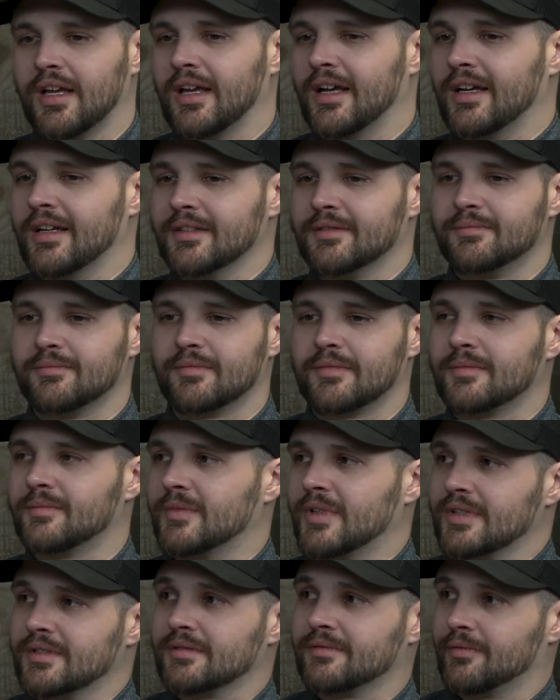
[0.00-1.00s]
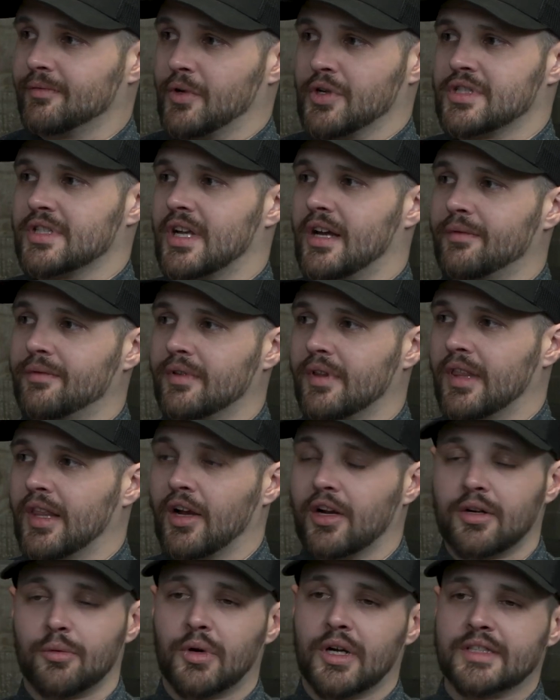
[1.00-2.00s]
Uh, because first off,
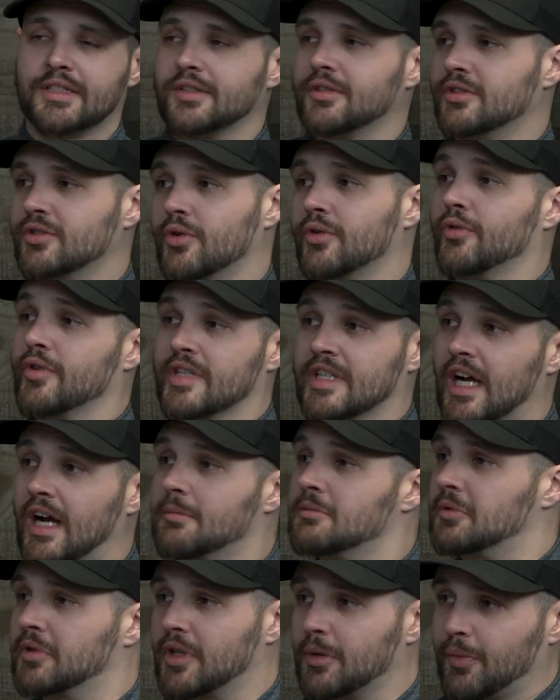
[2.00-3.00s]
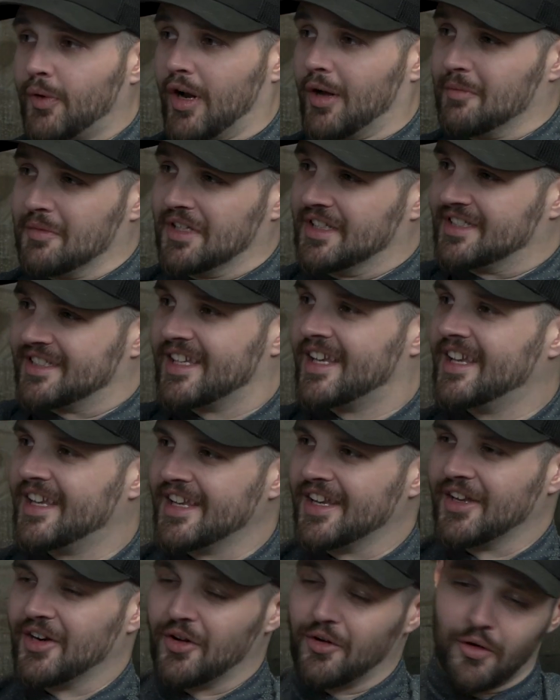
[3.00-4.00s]
they're going to want to tell you two or three times what their crop is,
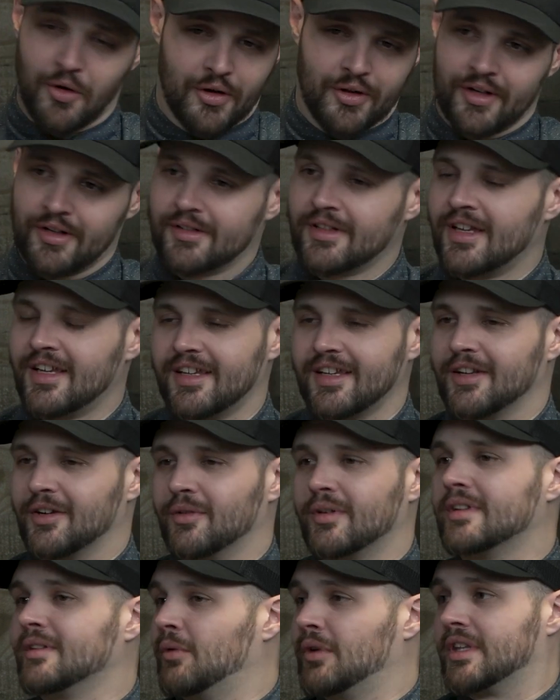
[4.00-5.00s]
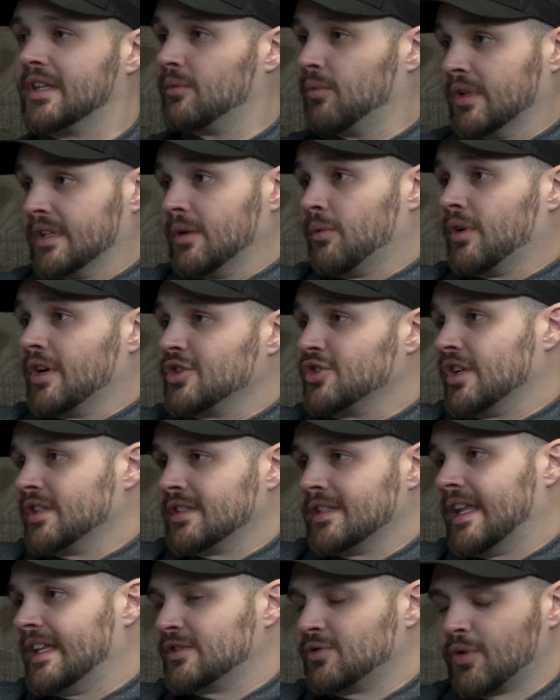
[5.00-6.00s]
you know, or their, you know, what what they want to
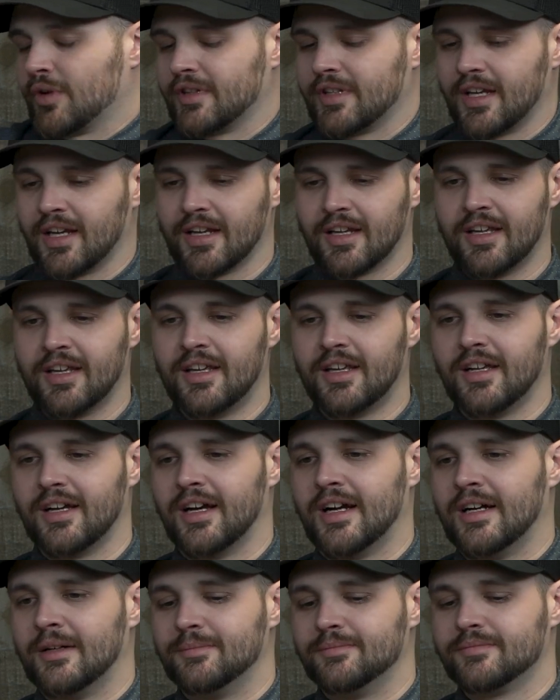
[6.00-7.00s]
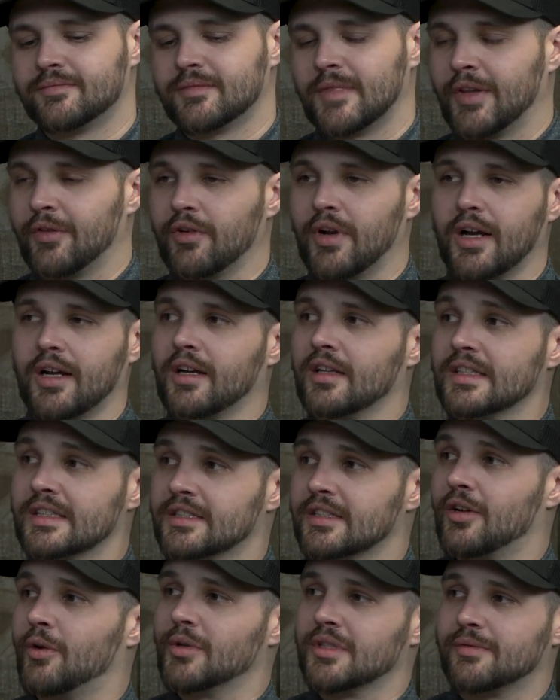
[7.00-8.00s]
adjust and that sort of thing. Um, and they're not going to
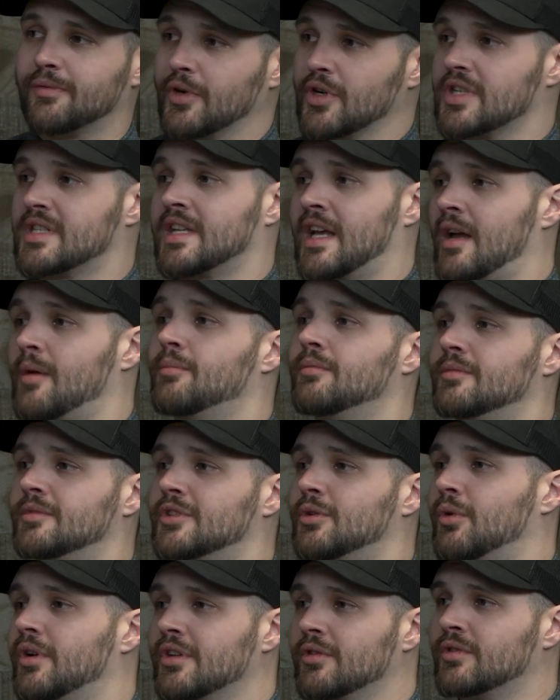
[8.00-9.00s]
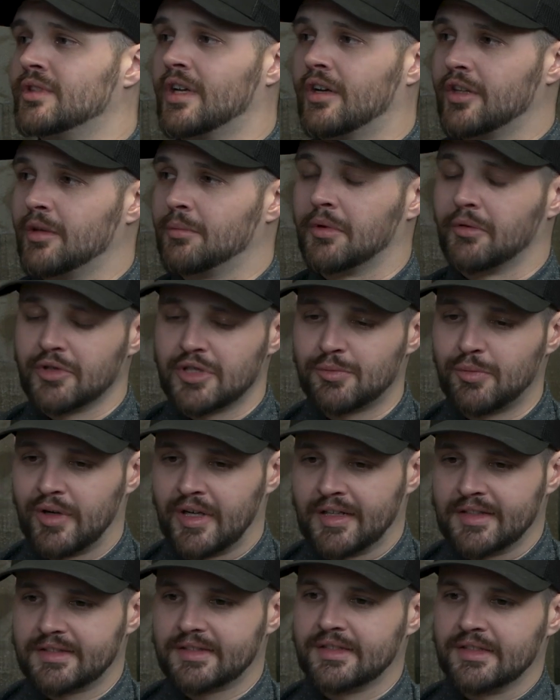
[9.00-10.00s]
listen always first time to what you tell them in
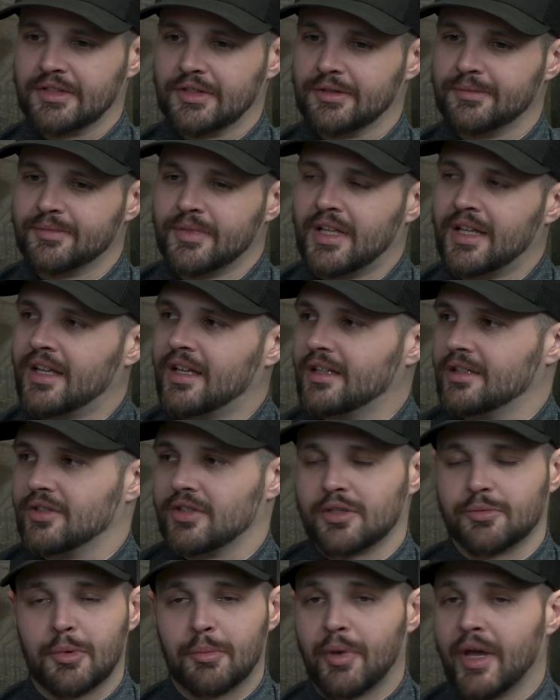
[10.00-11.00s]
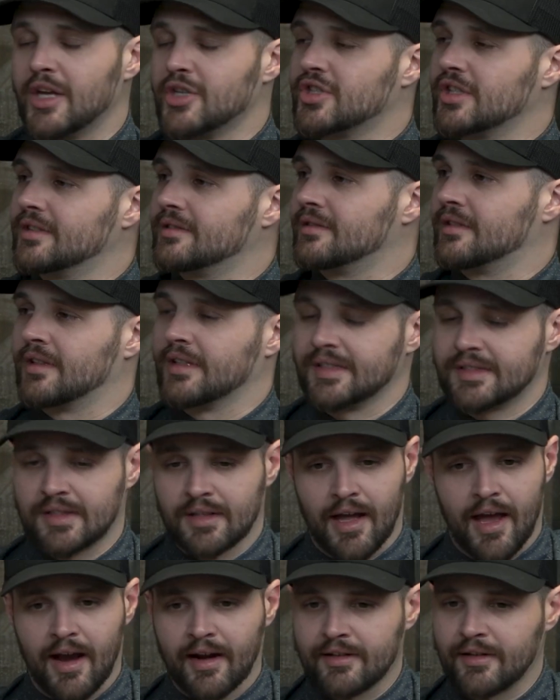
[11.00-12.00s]
response. So just be patient,
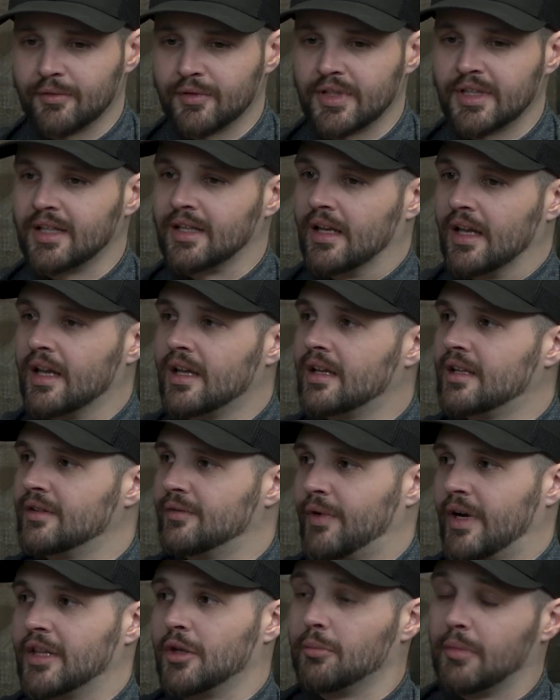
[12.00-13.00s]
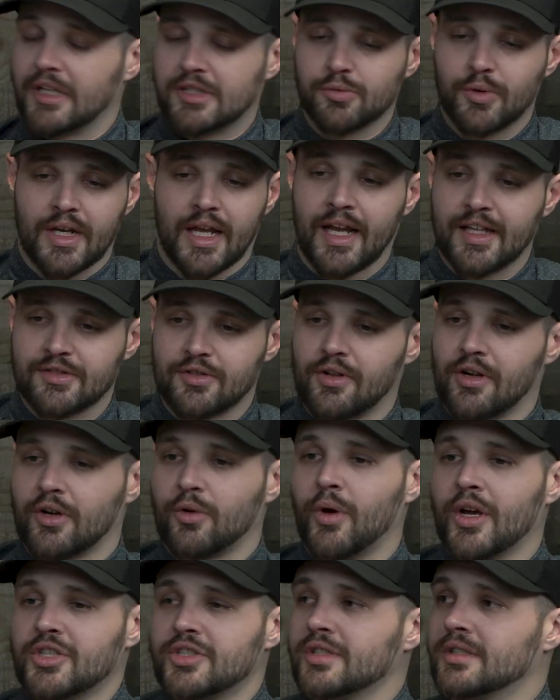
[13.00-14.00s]
listen actively, and find the best way to answer their
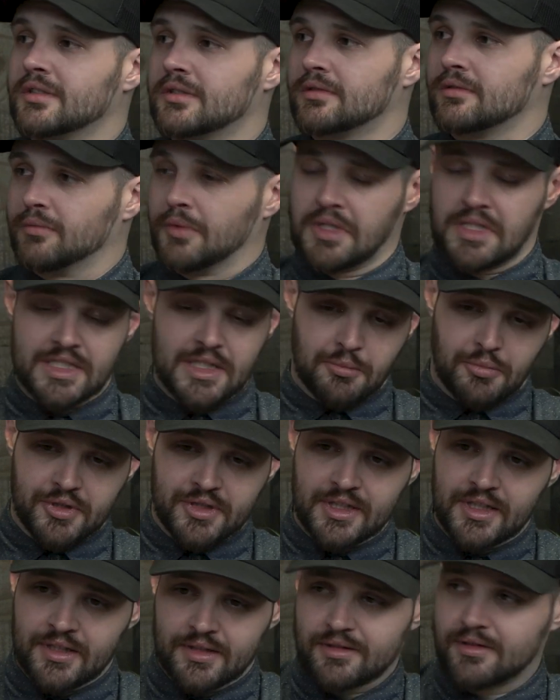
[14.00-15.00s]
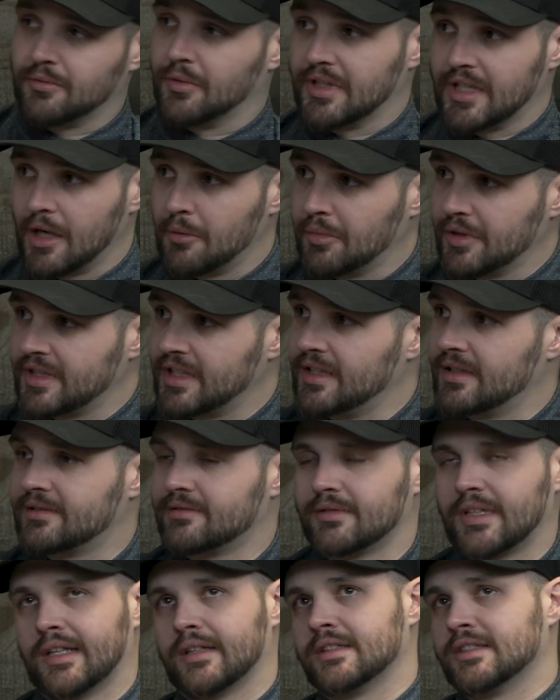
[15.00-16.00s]
questions with sympathy, with empathy,
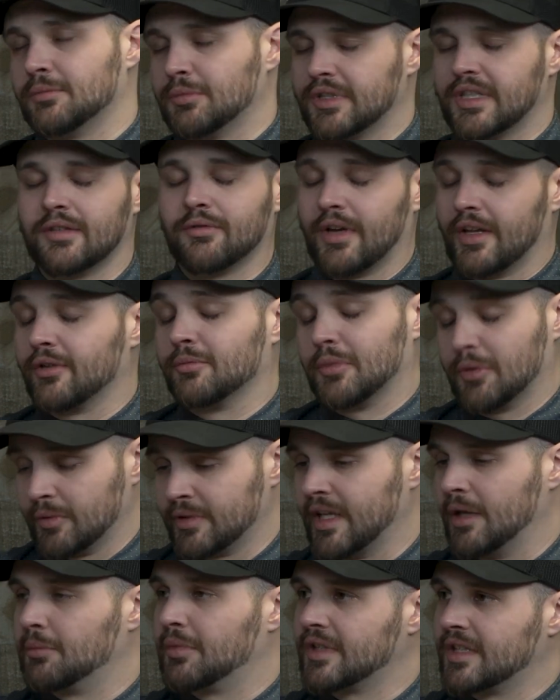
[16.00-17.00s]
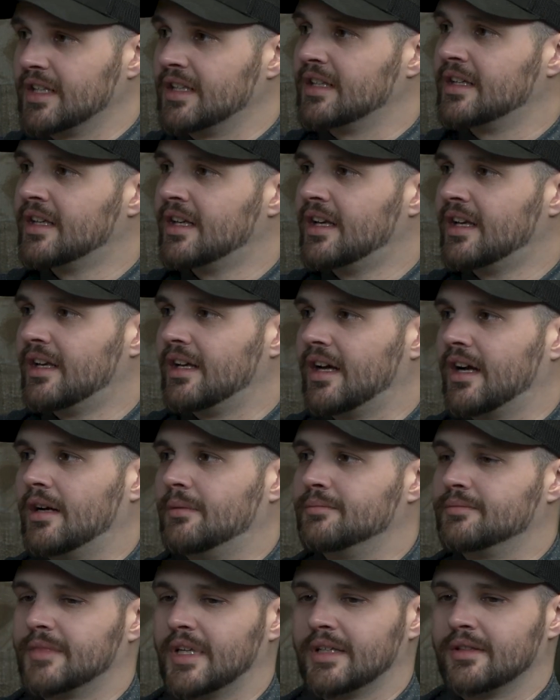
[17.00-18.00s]
not with sympathy rather, but with empathy. Yeah.
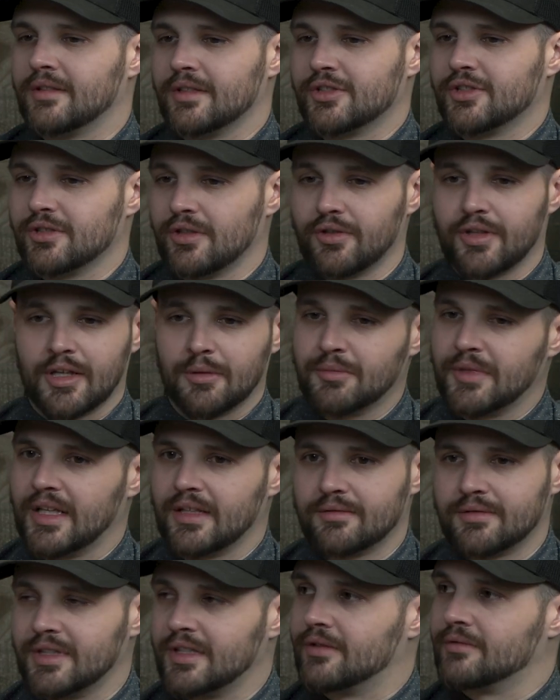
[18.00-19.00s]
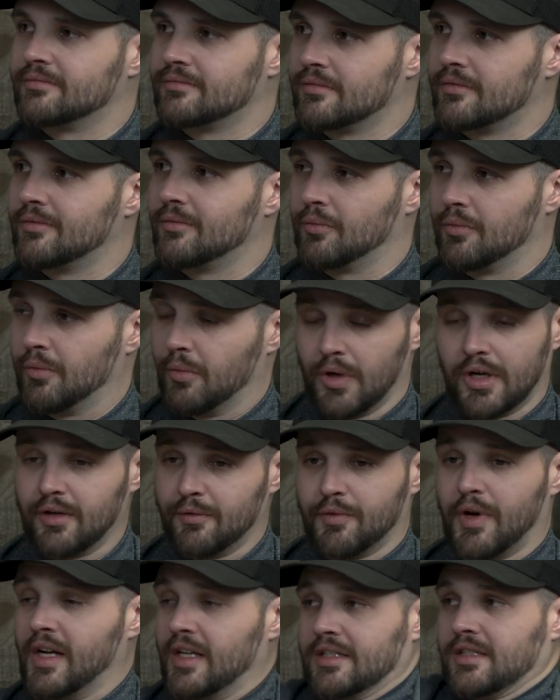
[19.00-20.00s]
Um, and assure them that, you know, we're going
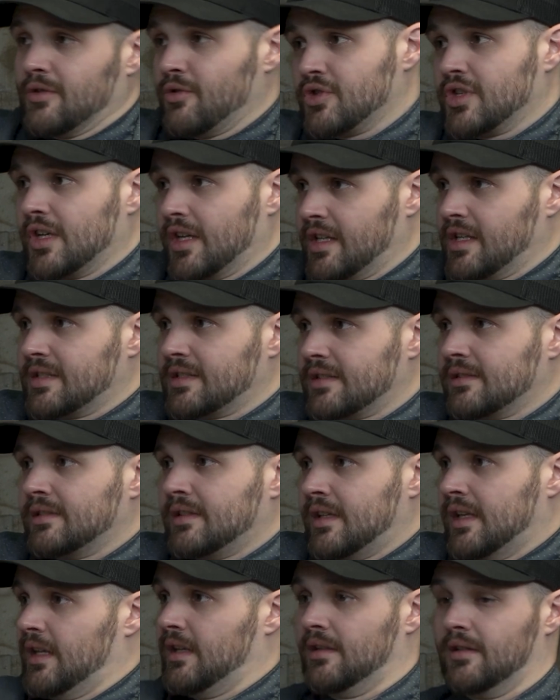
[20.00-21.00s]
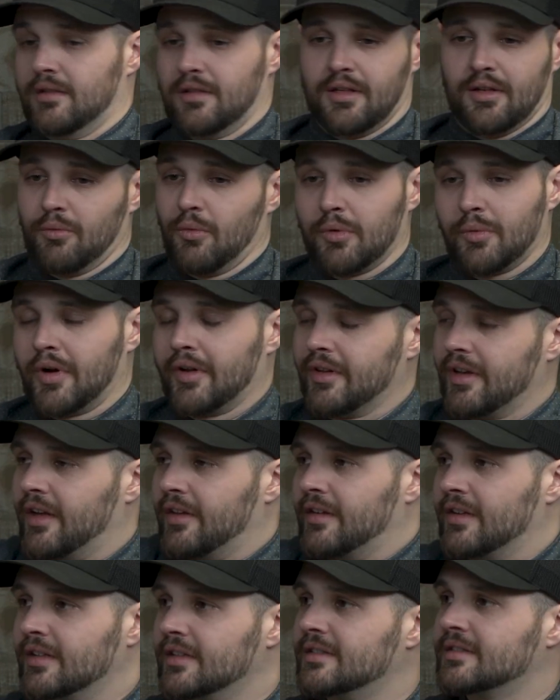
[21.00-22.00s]
to find a solution to this. Yeah. You know, one way or the
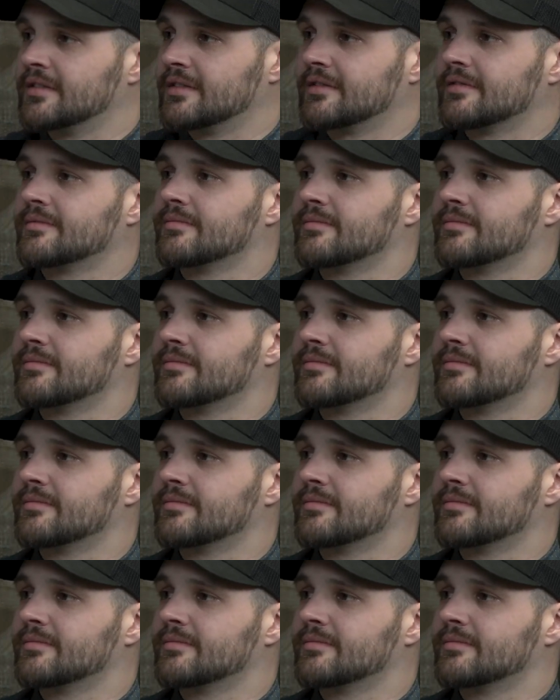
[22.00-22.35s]
other. And just